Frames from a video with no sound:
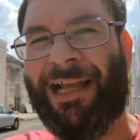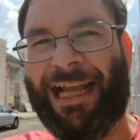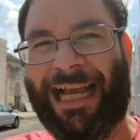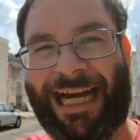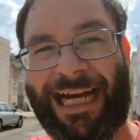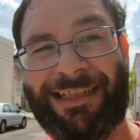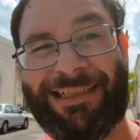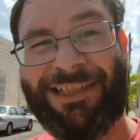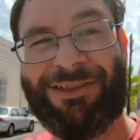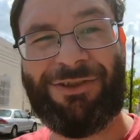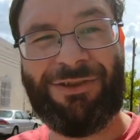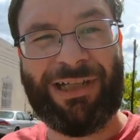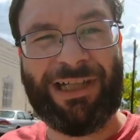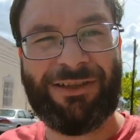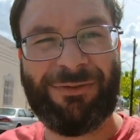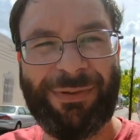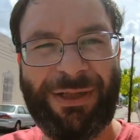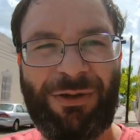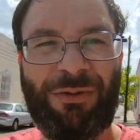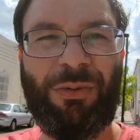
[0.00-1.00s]
it actually turned
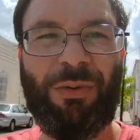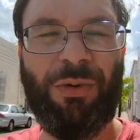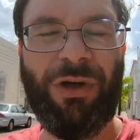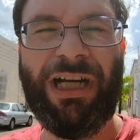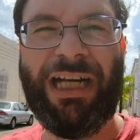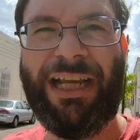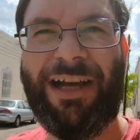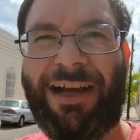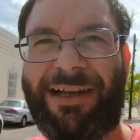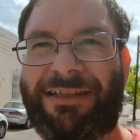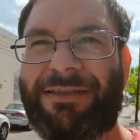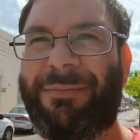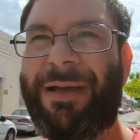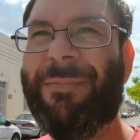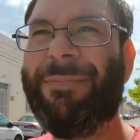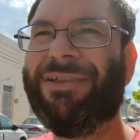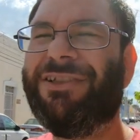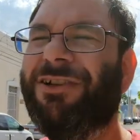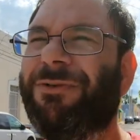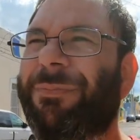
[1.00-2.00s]
out to be a really awesome
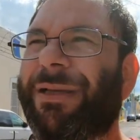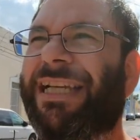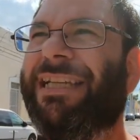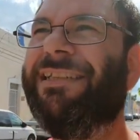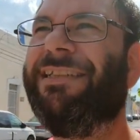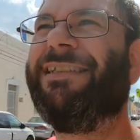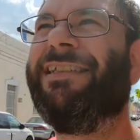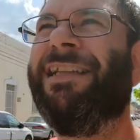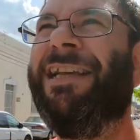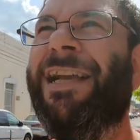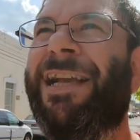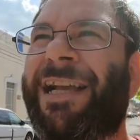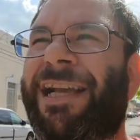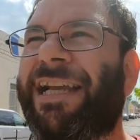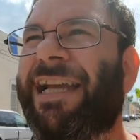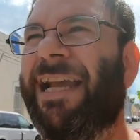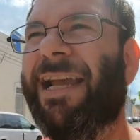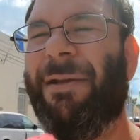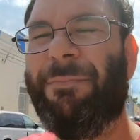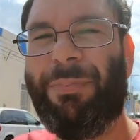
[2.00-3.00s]
episode because
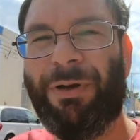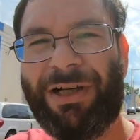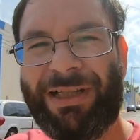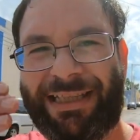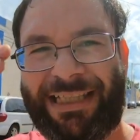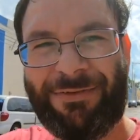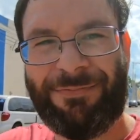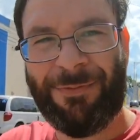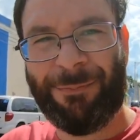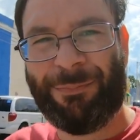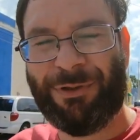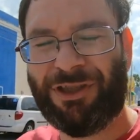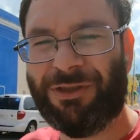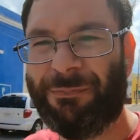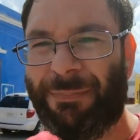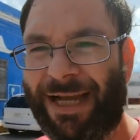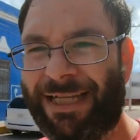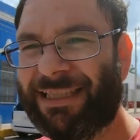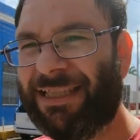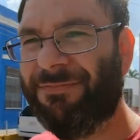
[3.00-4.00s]
it put a different
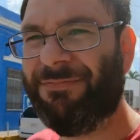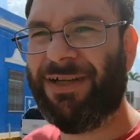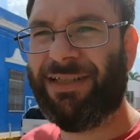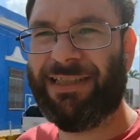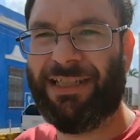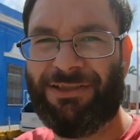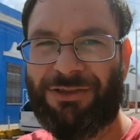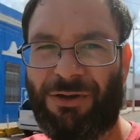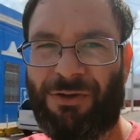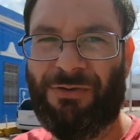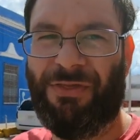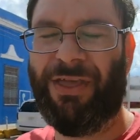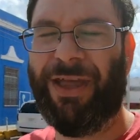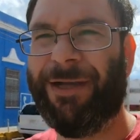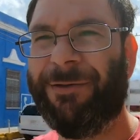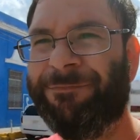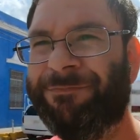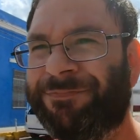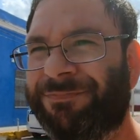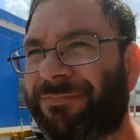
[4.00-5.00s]
perspective on this whole
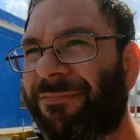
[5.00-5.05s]
thing.